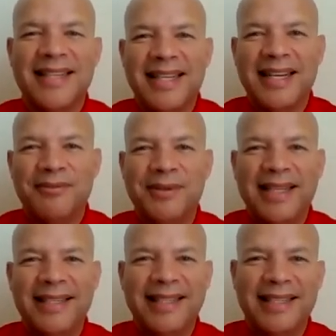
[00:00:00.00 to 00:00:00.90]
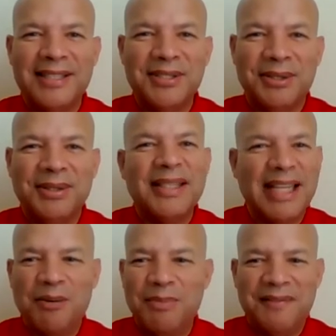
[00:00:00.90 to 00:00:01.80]
everything done. So
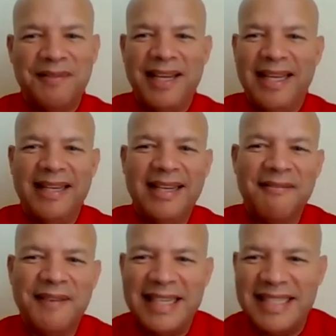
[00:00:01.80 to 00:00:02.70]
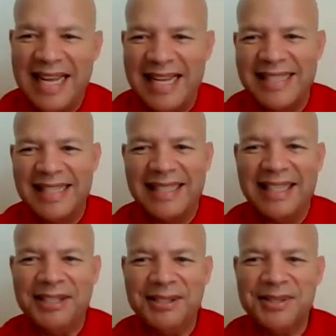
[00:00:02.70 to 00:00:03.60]
that'll be fantastic
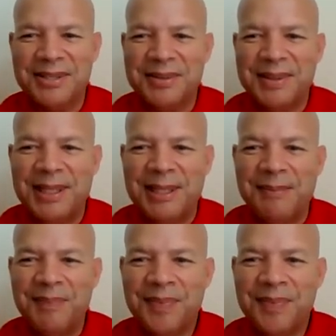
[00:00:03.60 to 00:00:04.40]
there. So